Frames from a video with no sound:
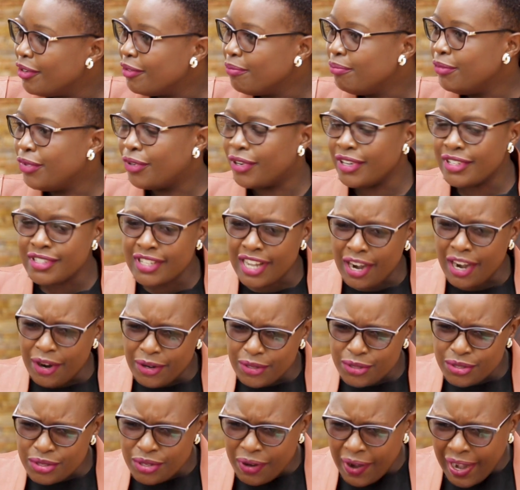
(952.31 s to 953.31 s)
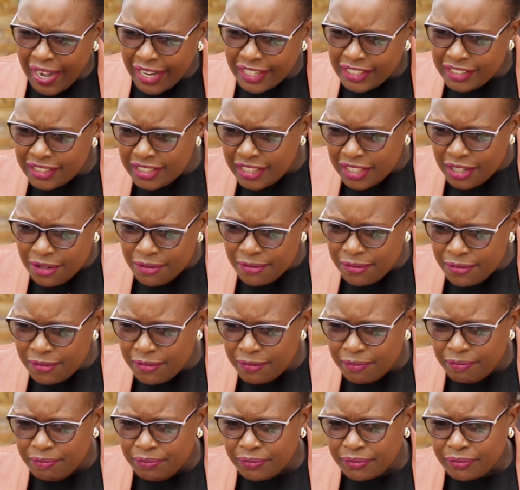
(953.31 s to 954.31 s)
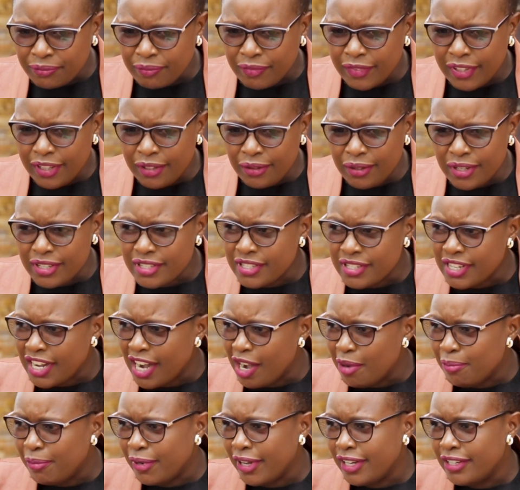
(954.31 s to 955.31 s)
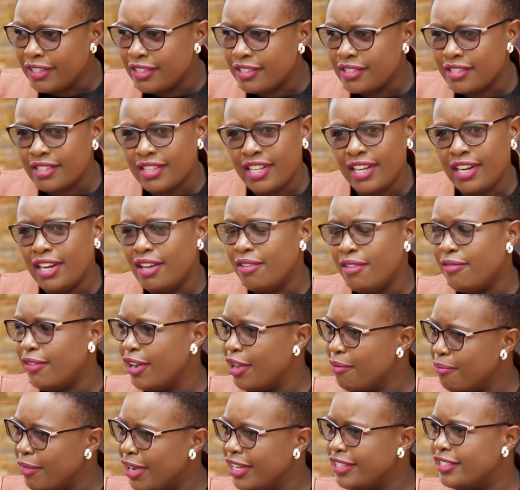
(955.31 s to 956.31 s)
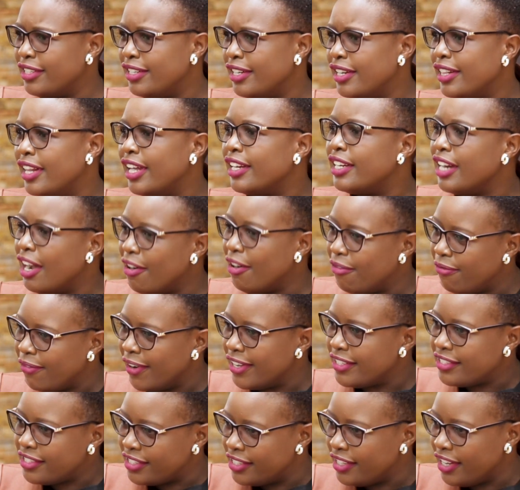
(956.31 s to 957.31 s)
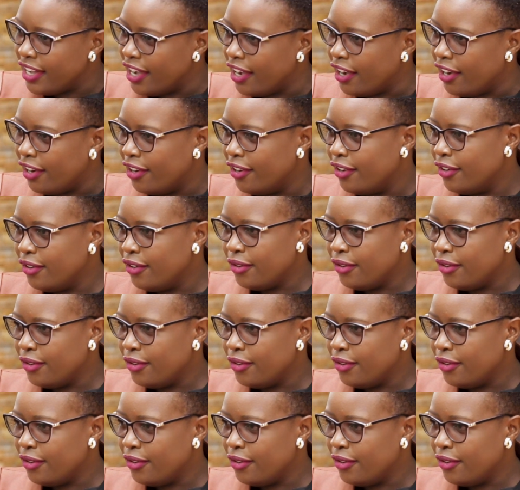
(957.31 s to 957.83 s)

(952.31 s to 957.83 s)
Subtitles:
Because I was so active in those campaigns, they never imagined that a first year